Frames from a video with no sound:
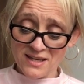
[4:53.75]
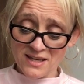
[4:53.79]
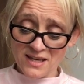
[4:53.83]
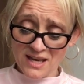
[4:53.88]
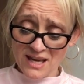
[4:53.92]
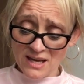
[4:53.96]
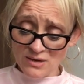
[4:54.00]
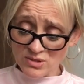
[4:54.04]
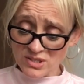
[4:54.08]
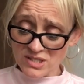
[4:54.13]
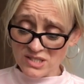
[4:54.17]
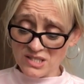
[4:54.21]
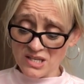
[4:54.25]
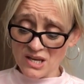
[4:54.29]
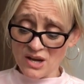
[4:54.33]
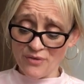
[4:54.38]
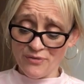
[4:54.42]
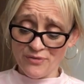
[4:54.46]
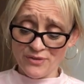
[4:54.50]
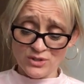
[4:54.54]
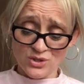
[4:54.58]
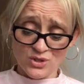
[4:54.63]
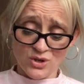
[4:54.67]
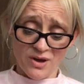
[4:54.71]
"How
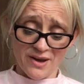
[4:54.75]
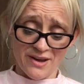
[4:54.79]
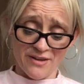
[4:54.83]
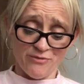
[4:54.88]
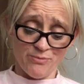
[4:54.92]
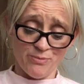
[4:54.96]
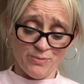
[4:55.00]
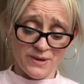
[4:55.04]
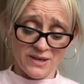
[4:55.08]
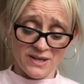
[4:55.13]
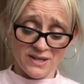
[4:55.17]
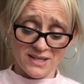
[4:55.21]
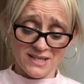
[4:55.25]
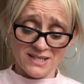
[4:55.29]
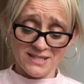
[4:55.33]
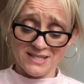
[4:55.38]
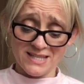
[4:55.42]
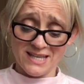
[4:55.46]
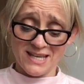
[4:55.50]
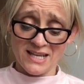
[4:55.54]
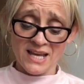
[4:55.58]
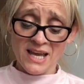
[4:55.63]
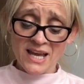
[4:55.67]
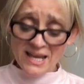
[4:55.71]
selfish I have been," he
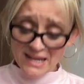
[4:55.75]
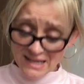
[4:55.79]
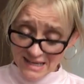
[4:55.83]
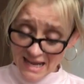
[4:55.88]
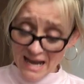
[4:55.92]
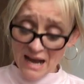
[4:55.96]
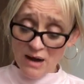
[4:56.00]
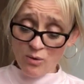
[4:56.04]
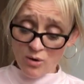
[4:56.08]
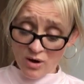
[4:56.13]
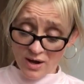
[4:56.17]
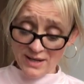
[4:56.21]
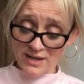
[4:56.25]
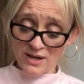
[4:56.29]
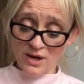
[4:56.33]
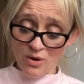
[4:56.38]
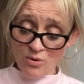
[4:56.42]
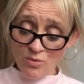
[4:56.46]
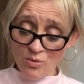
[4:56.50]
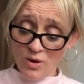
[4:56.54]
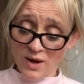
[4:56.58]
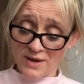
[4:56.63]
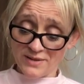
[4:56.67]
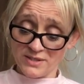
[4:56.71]
said. "Now I know
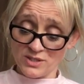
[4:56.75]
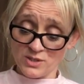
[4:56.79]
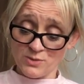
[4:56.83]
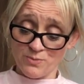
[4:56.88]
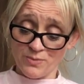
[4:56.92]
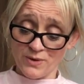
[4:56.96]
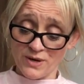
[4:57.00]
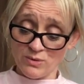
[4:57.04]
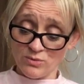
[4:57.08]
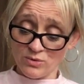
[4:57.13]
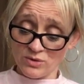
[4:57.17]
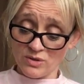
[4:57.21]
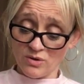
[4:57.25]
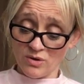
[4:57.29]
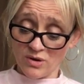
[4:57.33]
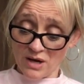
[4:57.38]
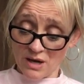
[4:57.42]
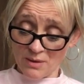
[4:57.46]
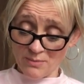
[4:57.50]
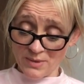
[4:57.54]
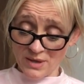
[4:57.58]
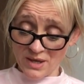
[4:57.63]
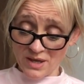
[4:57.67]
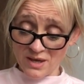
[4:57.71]
why this spring would not
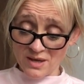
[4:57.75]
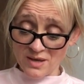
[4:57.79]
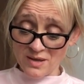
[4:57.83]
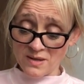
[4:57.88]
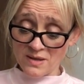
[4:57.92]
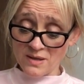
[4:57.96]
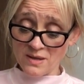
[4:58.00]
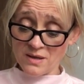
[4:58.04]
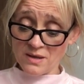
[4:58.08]
come here."